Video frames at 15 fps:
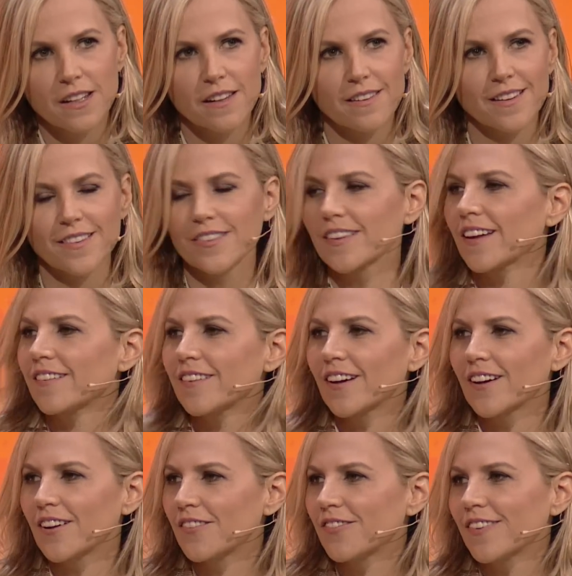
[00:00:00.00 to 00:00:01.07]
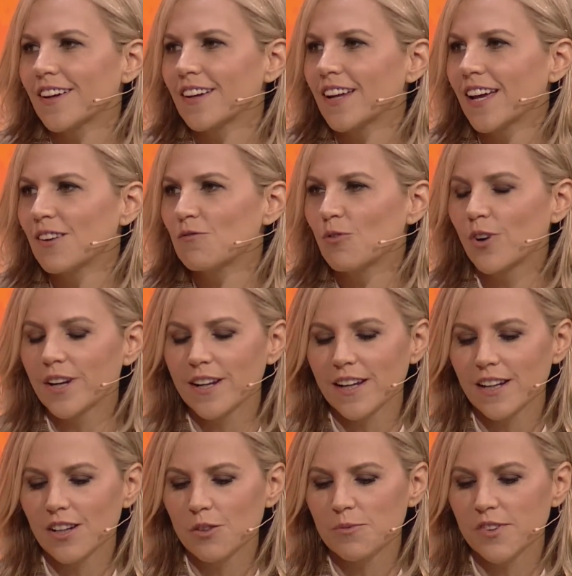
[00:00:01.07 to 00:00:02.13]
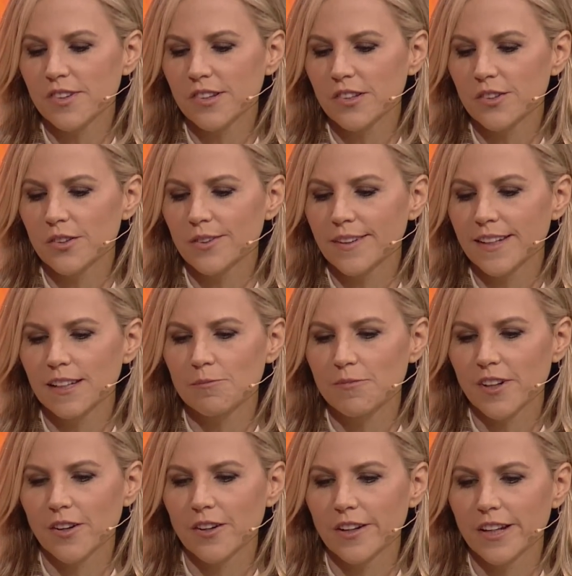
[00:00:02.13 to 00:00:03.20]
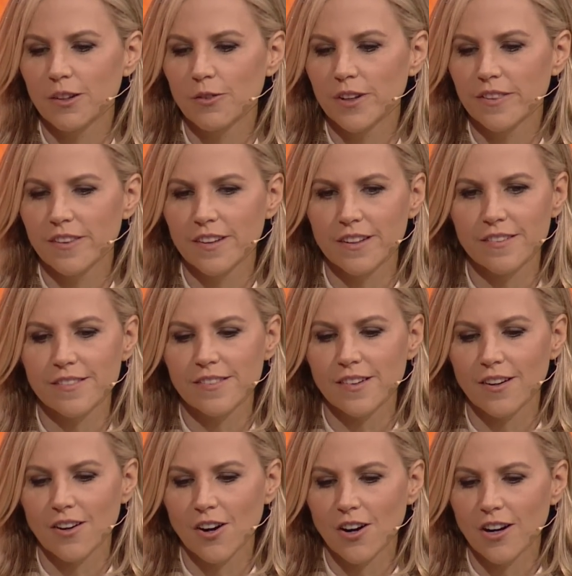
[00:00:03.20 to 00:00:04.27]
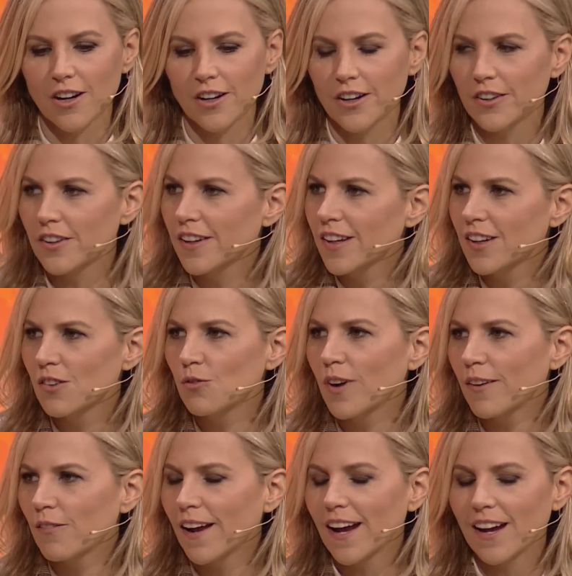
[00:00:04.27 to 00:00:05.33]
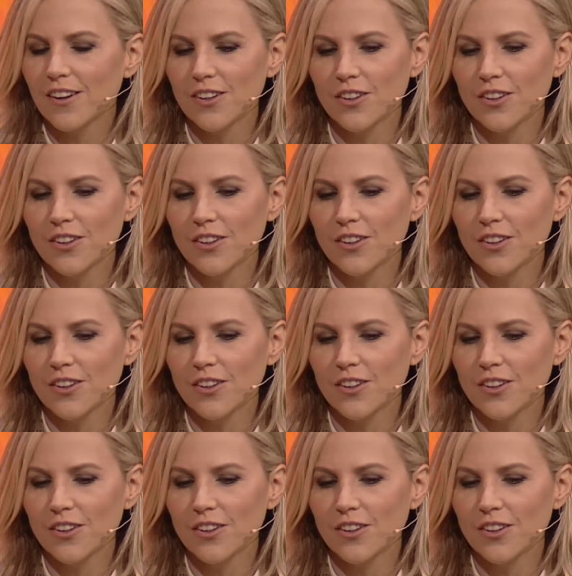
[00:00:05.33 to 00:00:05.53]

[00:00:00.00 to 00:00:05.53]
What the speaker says: things get tough, and what helps you keep going when things are hard? How do